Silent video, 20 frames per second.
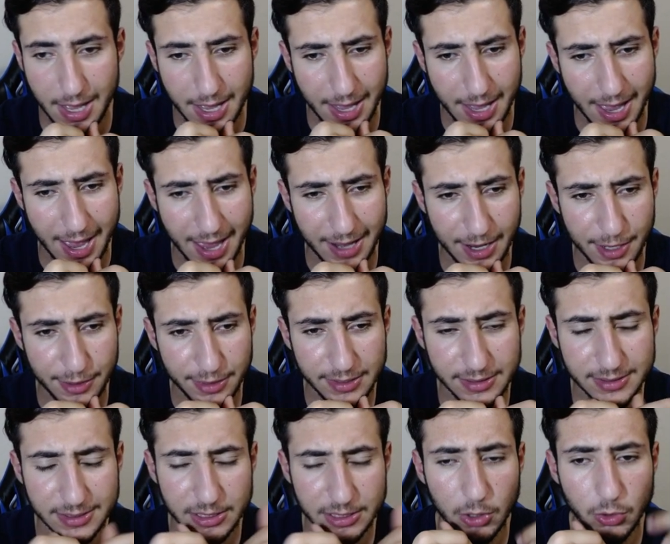And I think
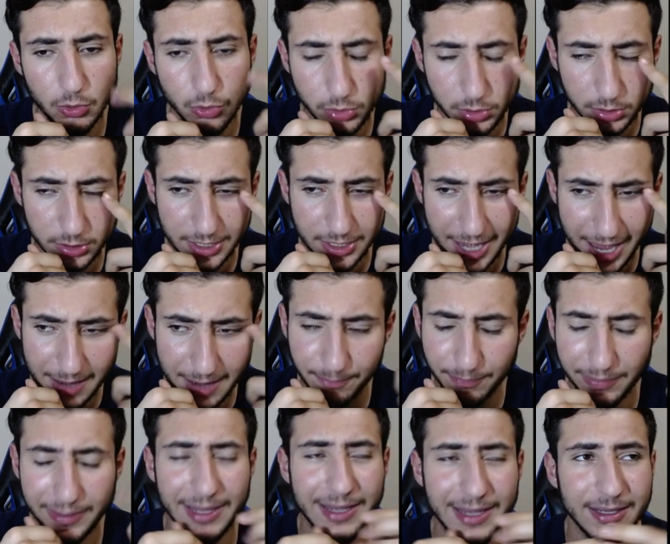Saul can
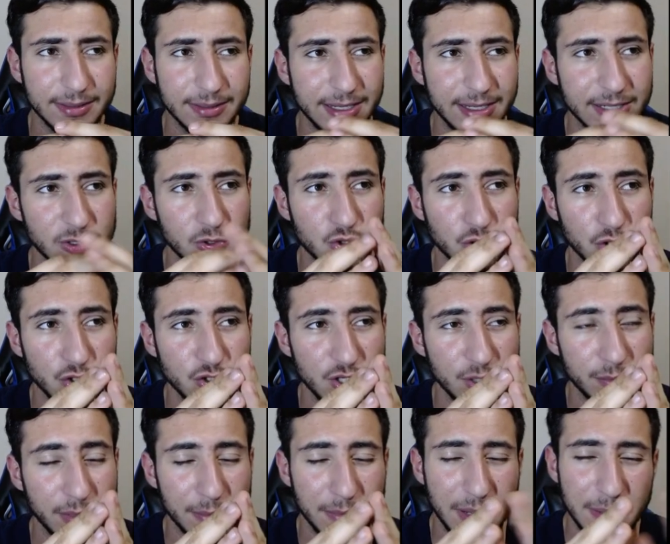play next to Jorginho,
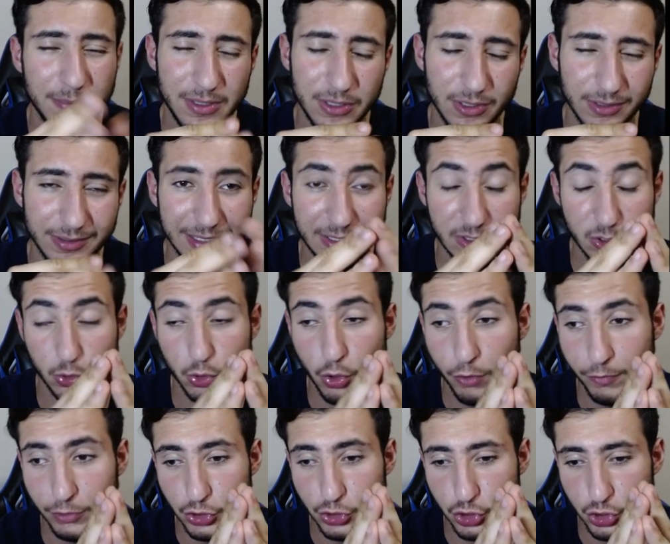but maybe not next to
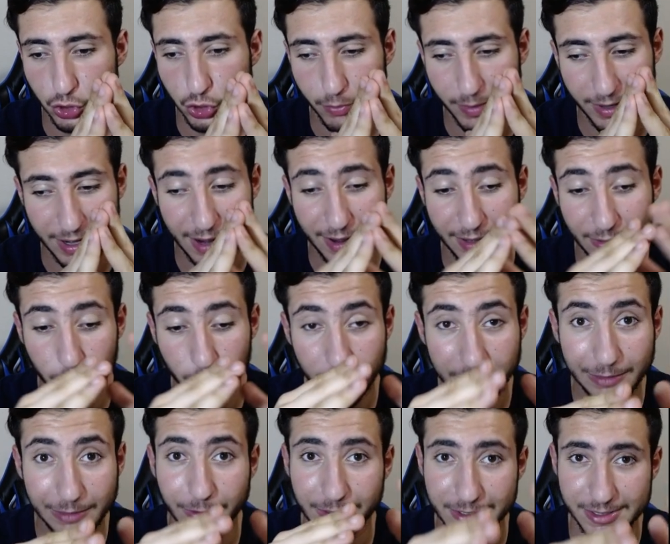Kovacic though. But I
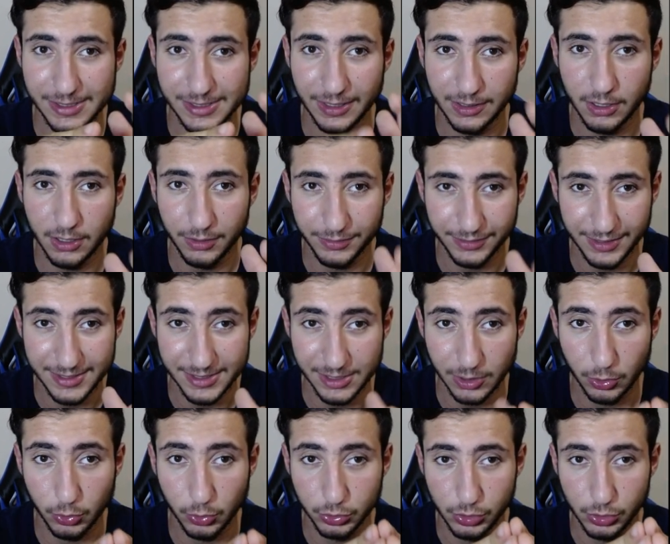really want to see a Conte
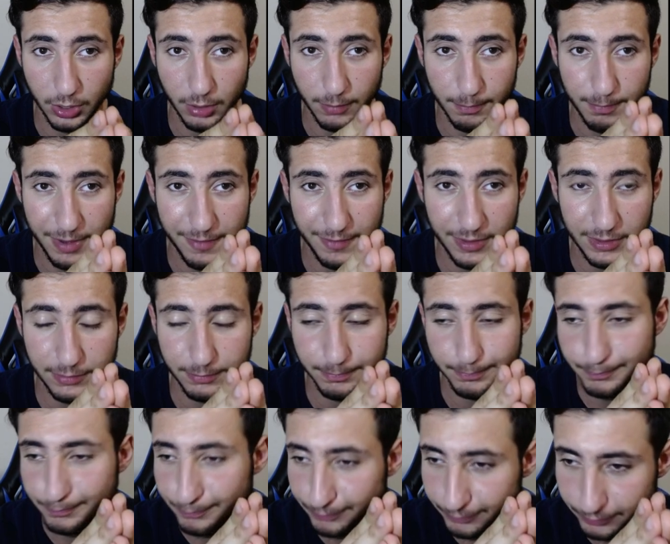Saul pivot.
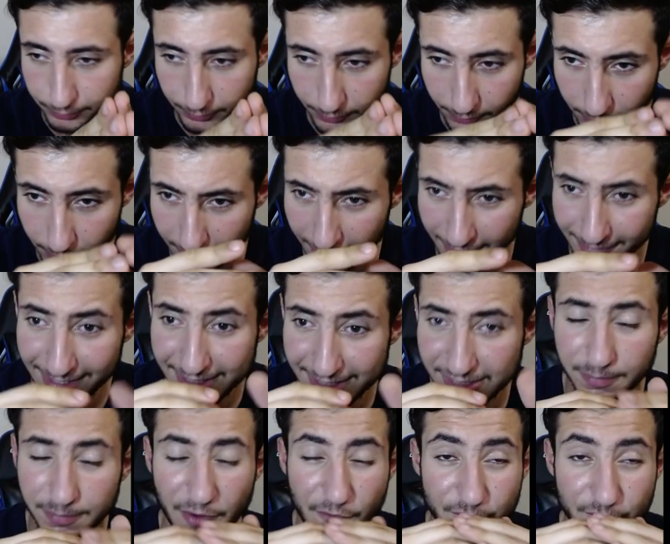That's going
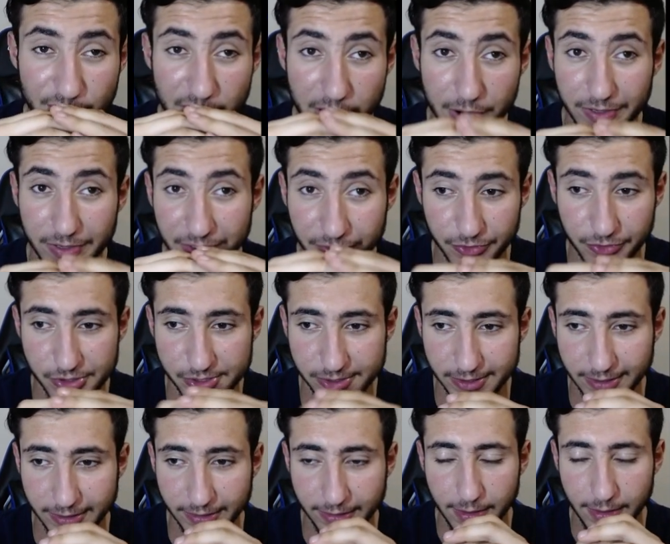to be very
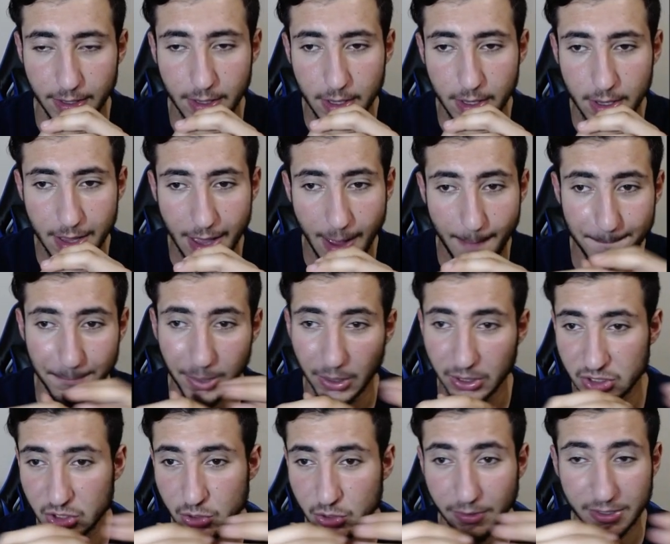interesting. A
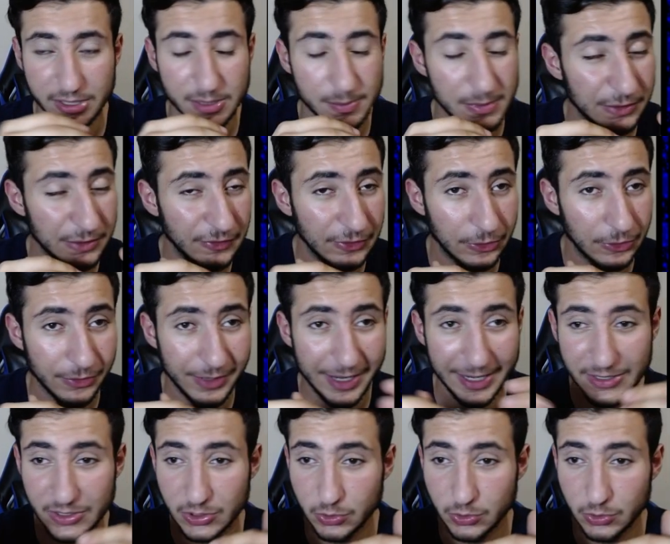box-to-box midfielder next to,